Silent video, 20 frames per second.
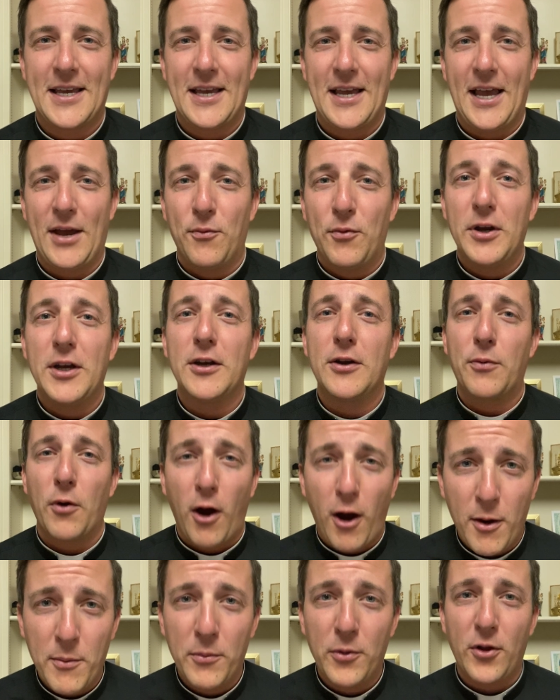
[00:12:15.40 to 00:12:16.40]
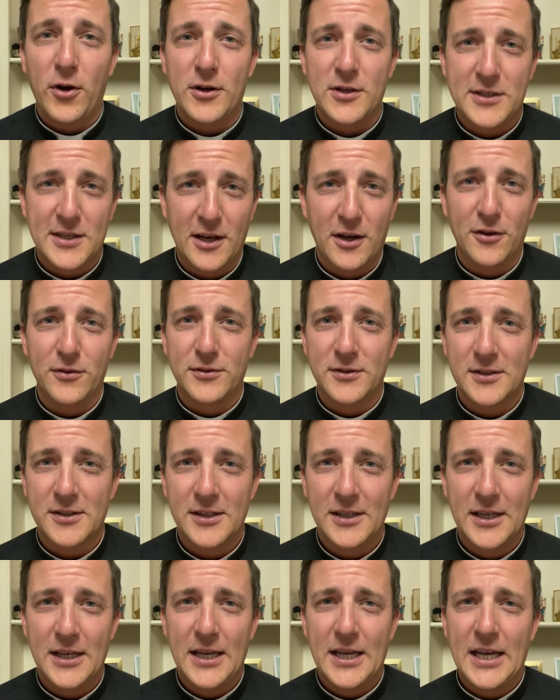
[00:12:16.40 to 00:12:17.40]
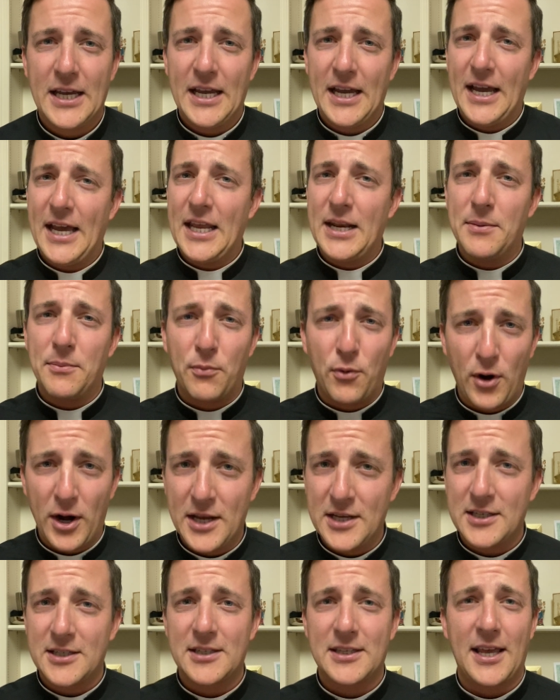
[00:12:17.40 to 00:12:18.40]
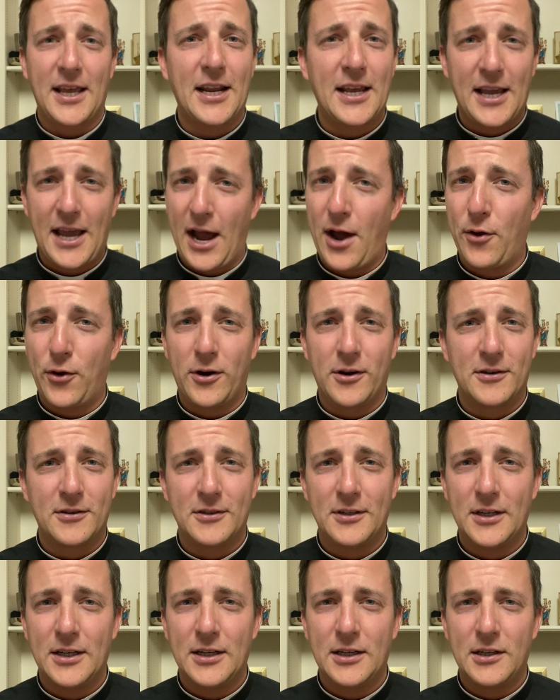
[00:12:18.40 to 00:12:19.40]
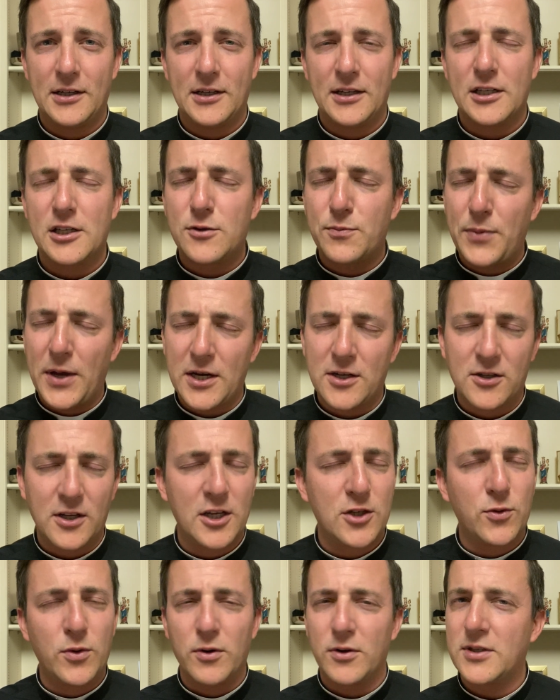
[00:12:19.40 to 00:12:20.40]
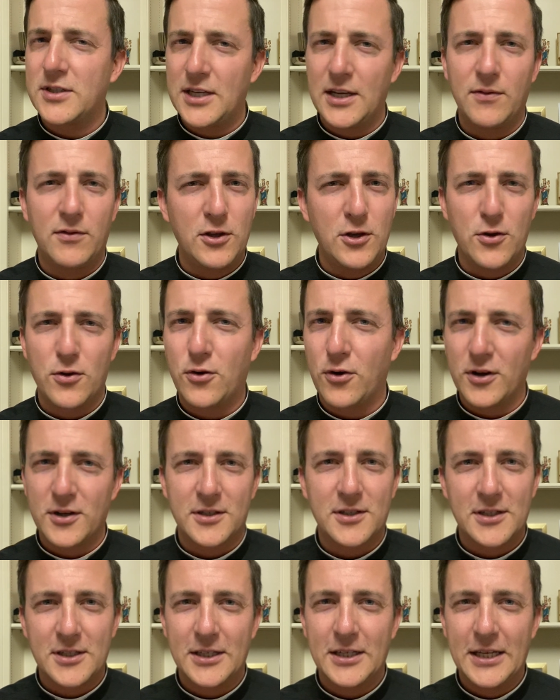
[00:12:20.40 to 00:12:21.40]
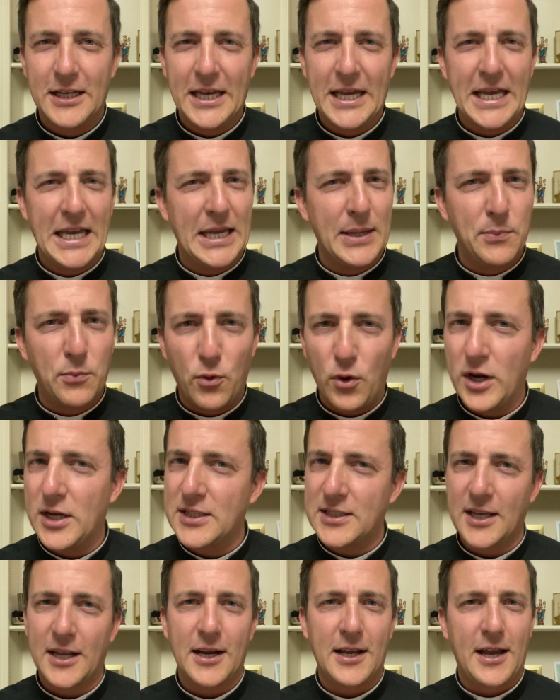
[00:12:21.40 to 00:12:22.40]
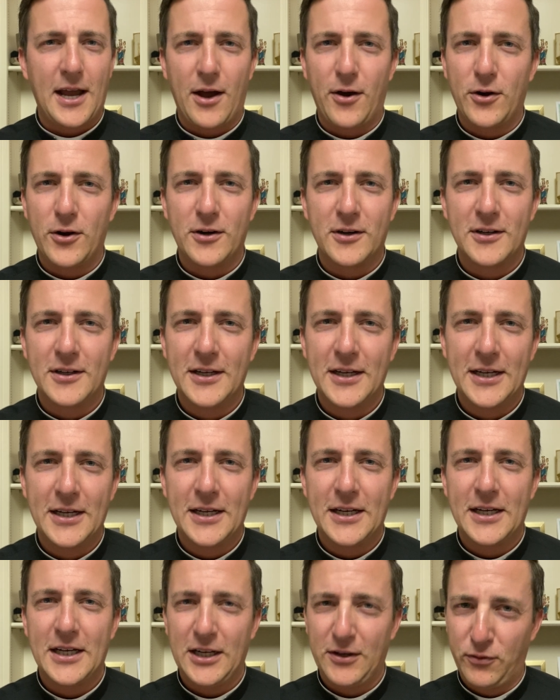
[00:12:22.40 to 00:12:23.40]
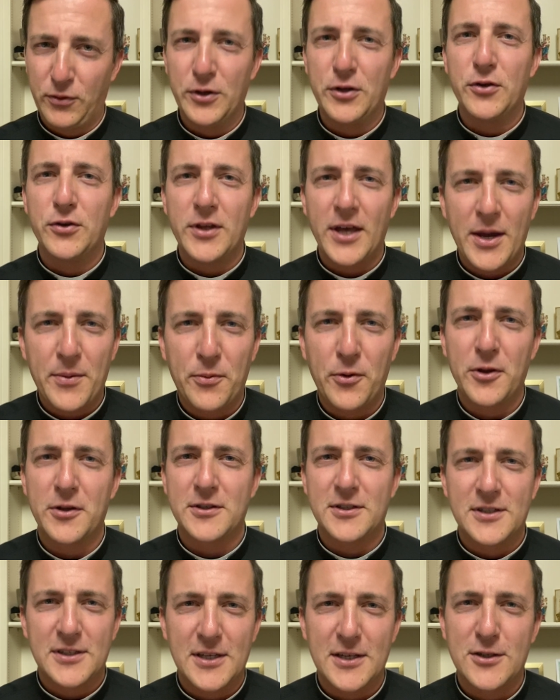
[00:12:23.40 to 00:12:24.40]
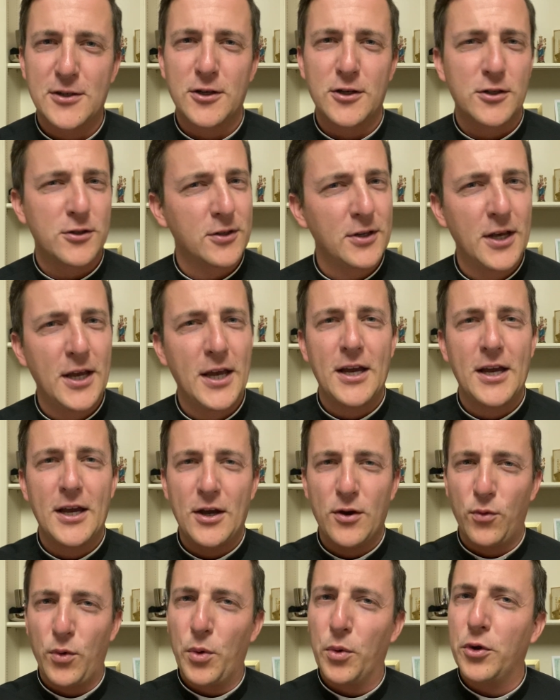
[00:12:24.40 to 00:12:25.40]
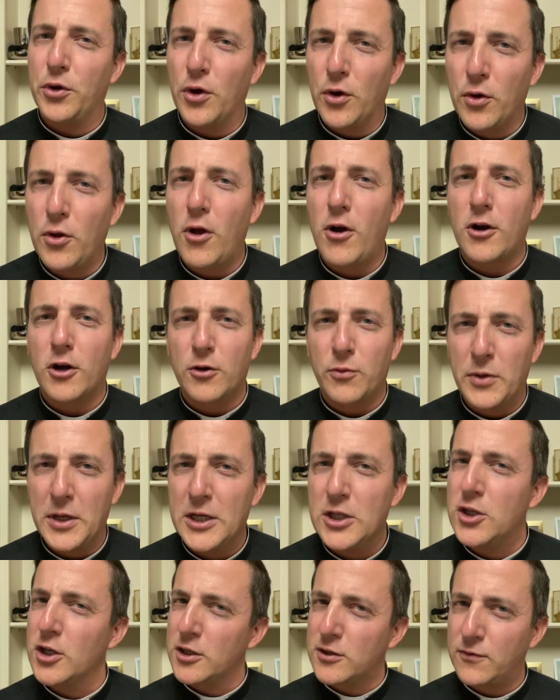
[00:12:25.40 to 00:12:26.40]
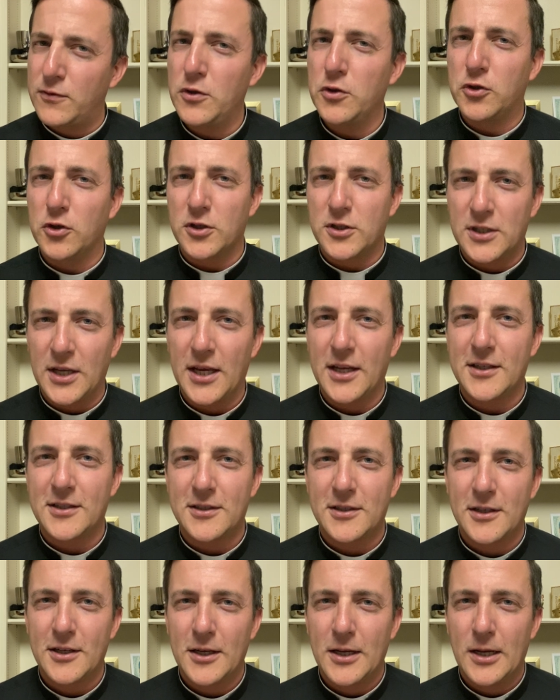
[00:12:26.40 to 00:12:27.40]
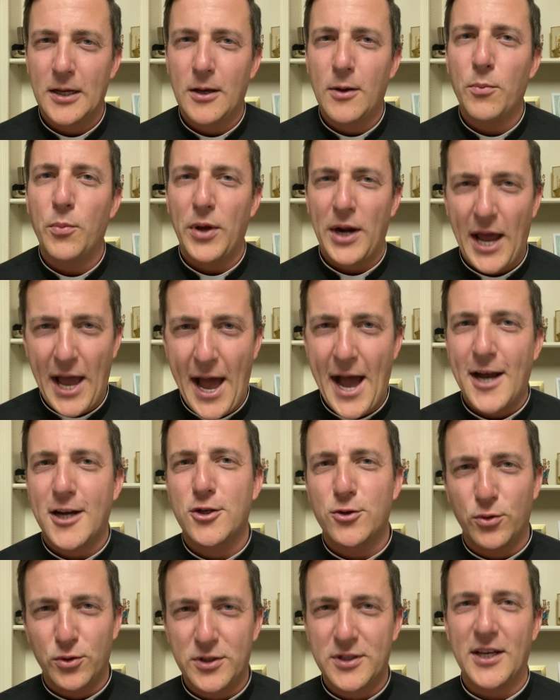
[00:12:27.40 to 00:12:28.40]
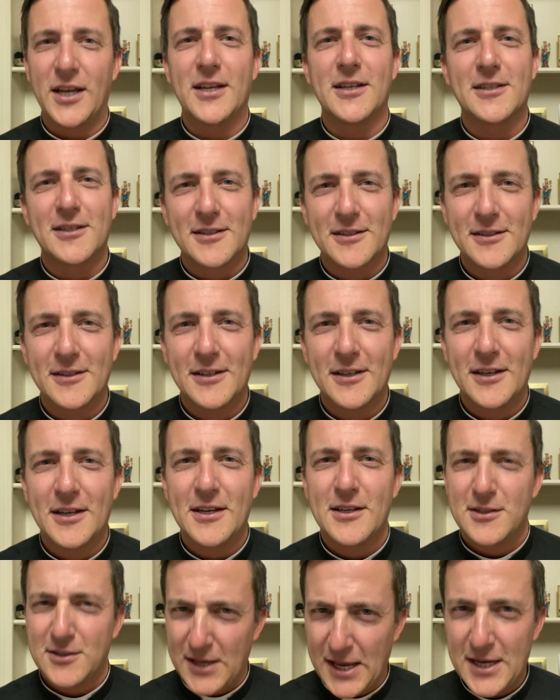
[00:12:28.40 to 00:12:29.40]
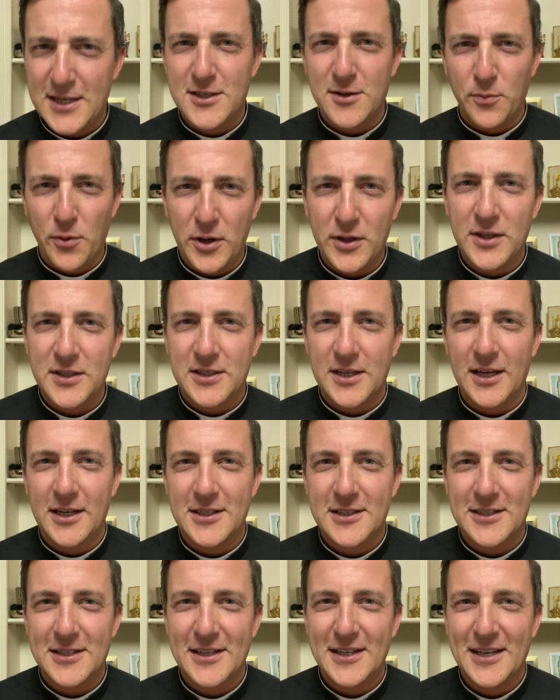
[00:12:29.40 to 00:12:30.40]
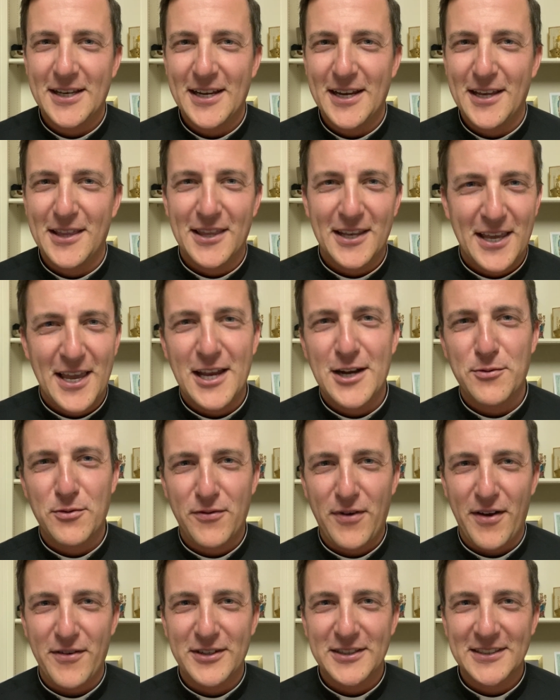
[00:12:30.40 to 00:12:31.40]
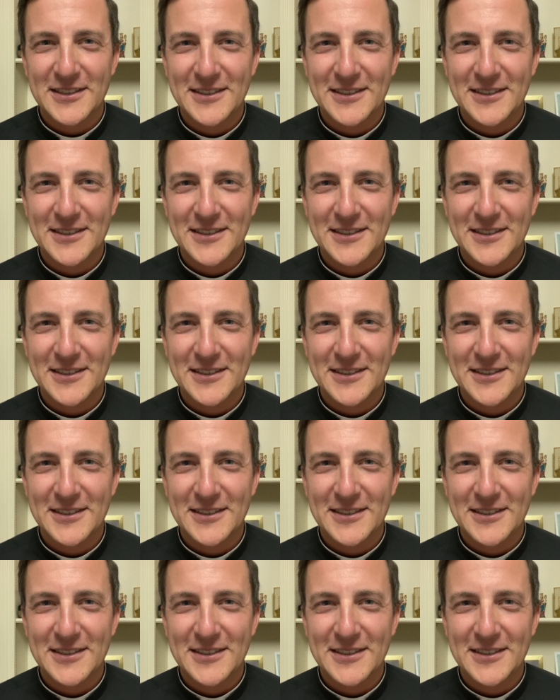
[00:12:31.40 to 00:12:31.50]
And we need to humble ourselves and embrace that encounter, especially as we receive the Eucharist. Embrace that encounter. And if we do that, brothers and sisters, we will no longer be just future saints, but actual saints, saints among the saints in the kingdom of heaven.